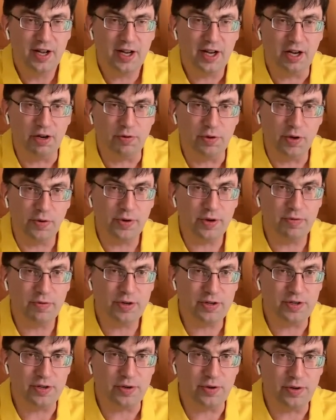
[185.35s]
And what we
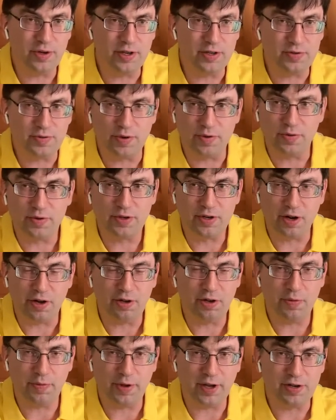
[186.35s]
would do is we would
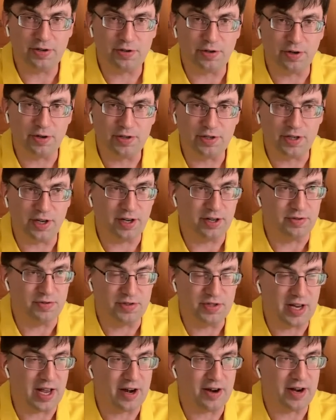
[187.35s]
call up that church on
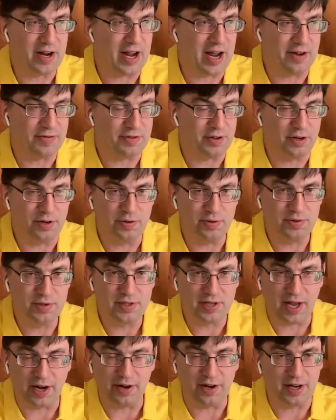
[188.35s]
Saturday afternoon,
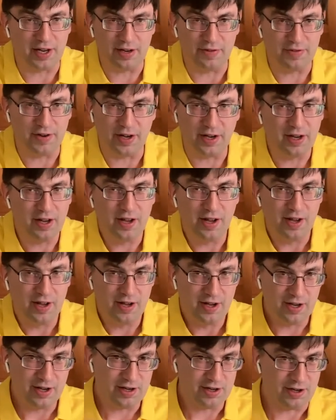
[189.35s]
Saturday evening,
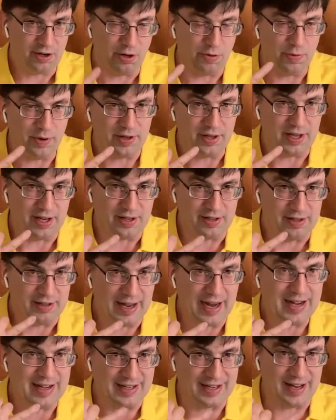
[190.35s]
call them on the
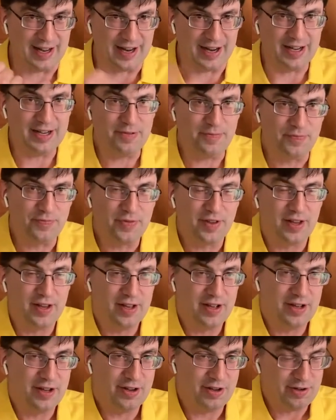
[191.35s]
landline.
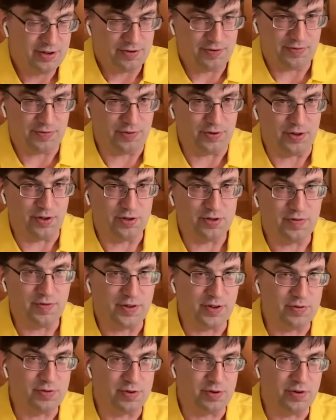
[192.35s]
For those of
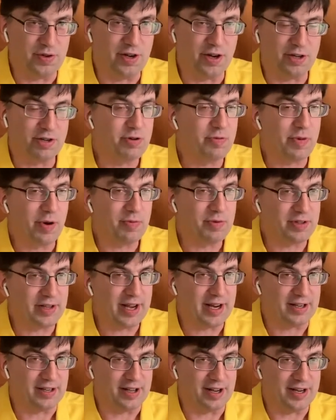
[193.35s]
you too young to remember
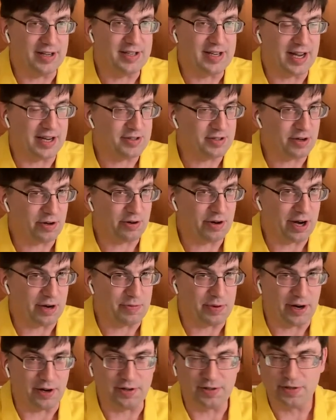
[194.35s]
landlines, ask your
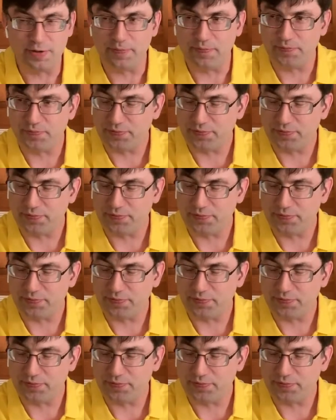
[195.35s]
grandparents.